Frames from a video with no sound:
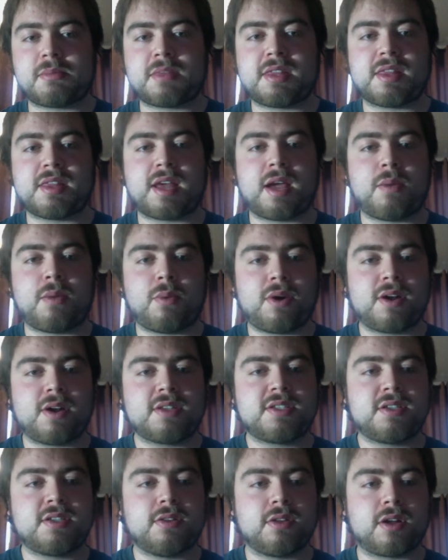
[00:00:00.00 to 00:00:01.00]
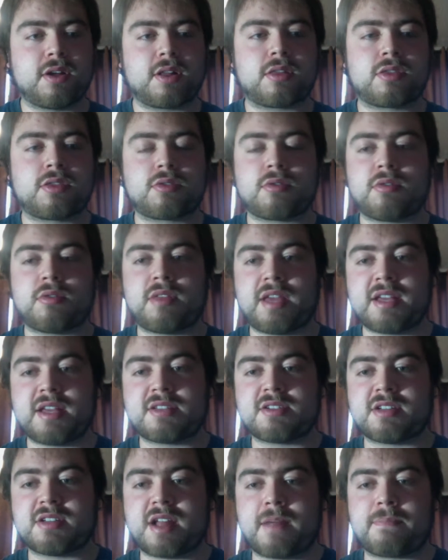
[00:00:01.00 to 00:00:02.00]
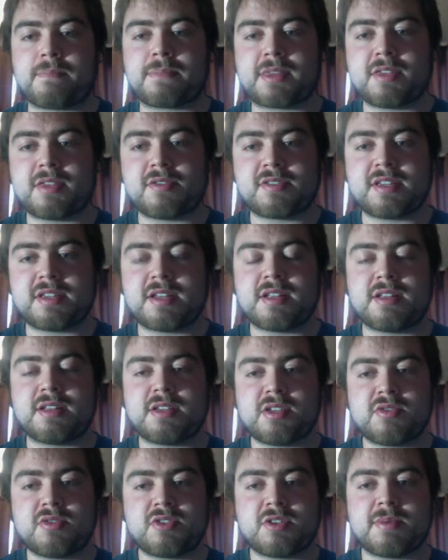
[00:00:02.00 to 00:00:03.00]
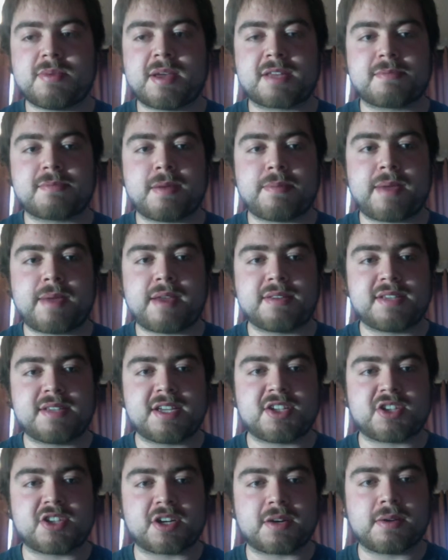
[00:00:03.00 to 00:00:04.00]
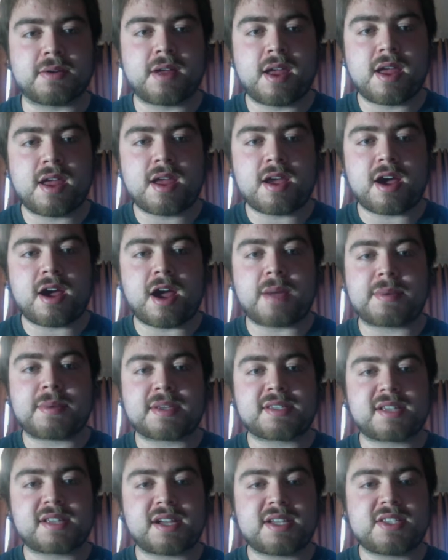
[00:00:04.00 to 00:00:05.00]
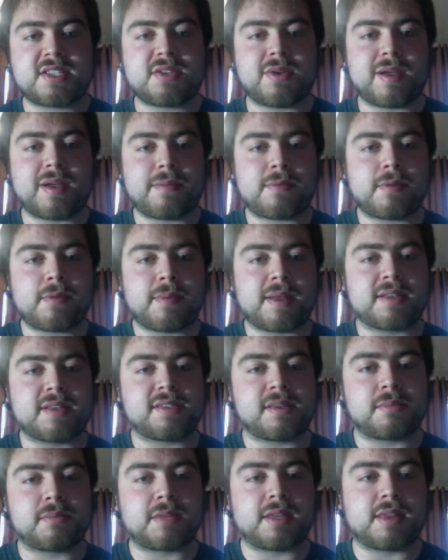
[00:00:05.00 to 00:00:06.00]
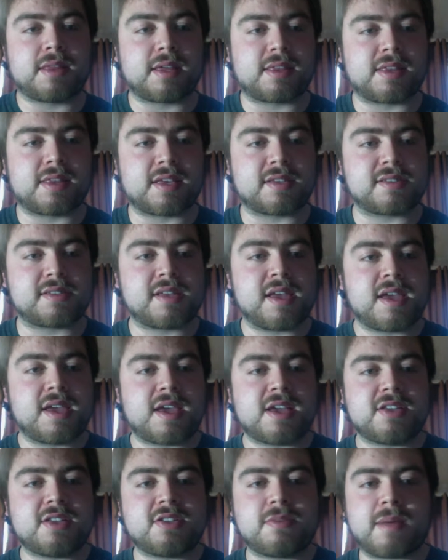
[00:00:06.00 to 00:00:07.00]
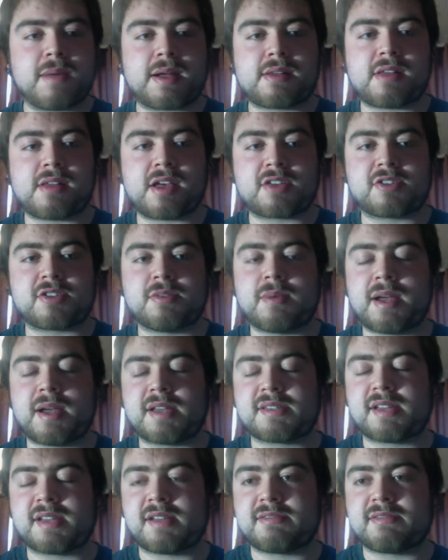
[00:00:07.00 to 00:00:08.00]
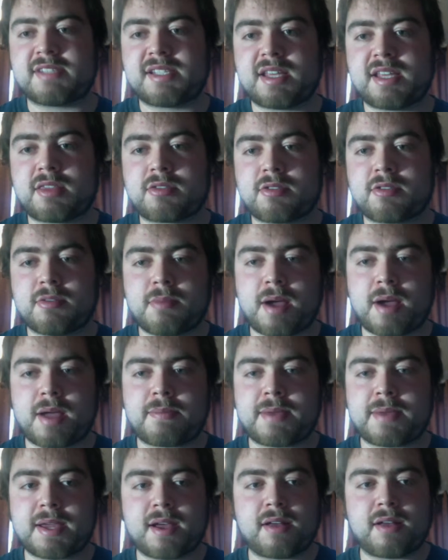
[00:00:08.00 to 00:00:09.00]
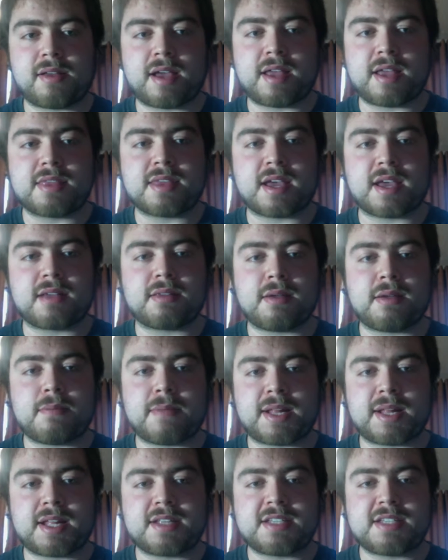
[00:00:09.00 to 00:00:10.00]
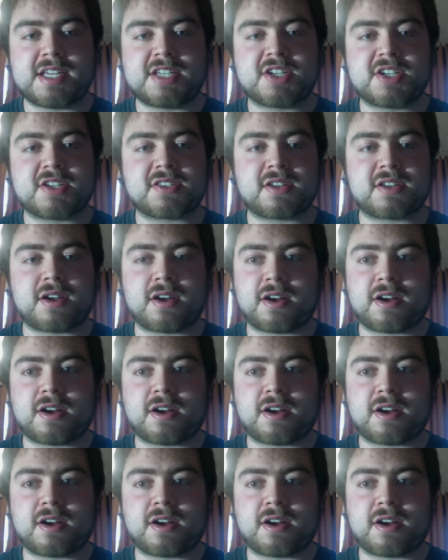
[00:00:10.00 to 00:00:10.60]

that I wanted to learn through the internet, using YouTube as my main teacher. I am excited to implement something like this into my classroom, as I've seen through my PLN that many teachers are